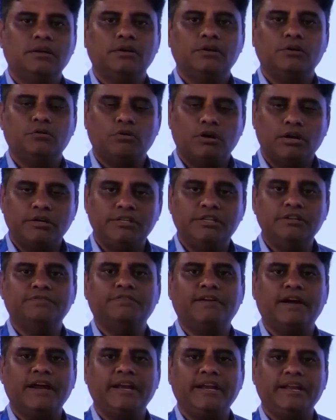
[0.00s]
you are
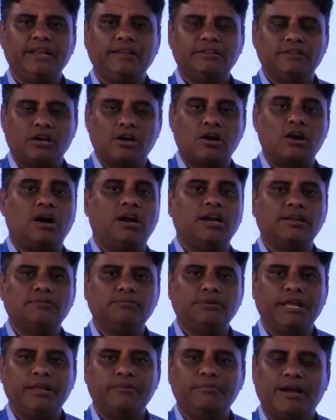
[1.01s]
defining the
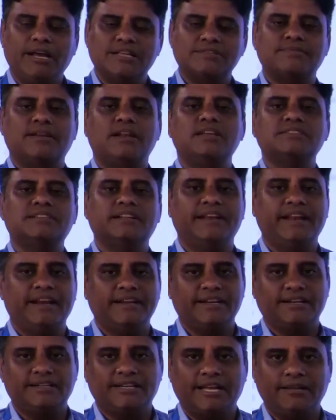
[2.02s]
column name as well as the
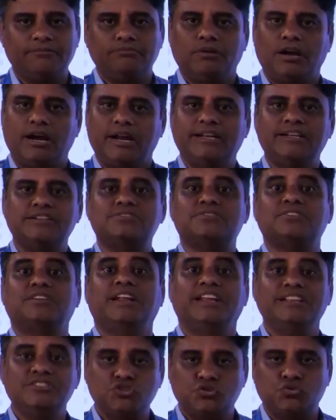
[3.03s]
data type and its
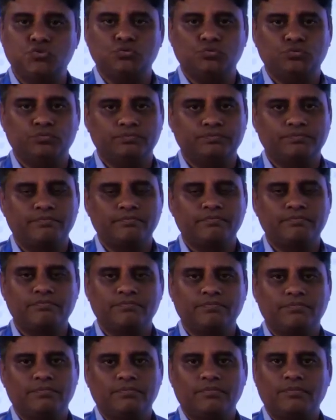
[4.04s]
range too.
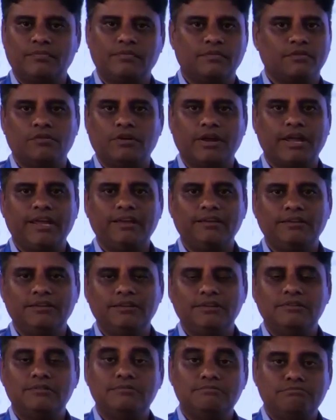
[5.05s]
Okay,
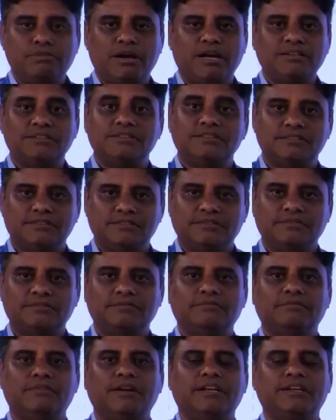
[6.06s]
but
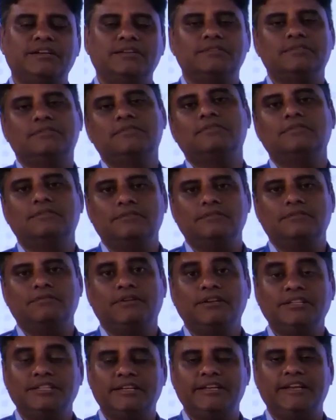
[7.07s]
when
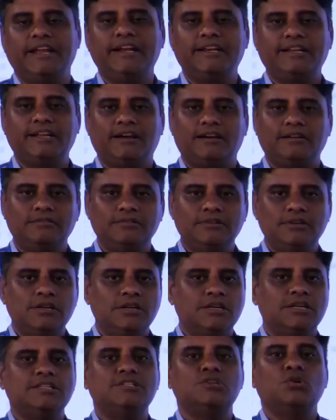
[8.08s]
the data
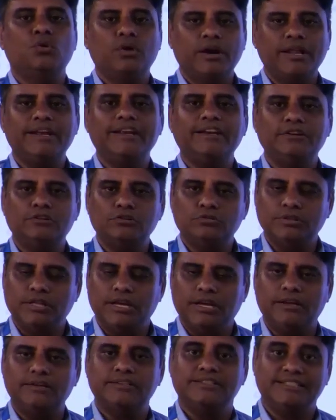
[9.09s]
is loaded into
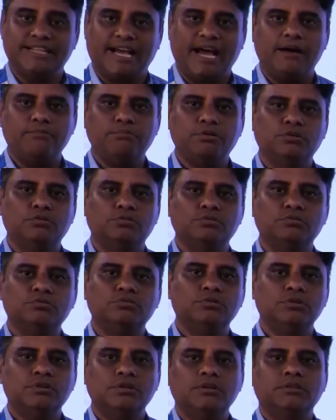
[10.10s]
the Tableau,
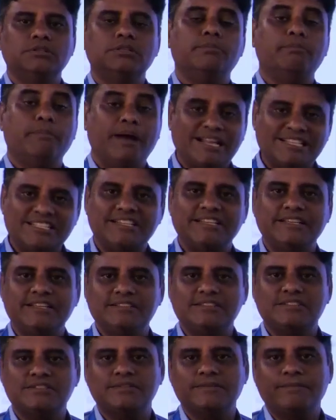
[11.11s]
the magic
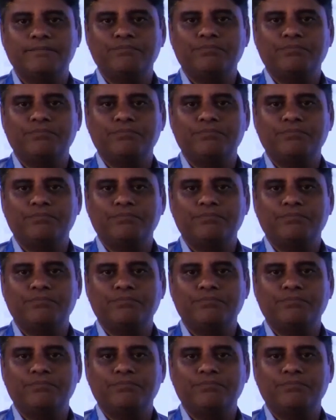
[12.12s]
is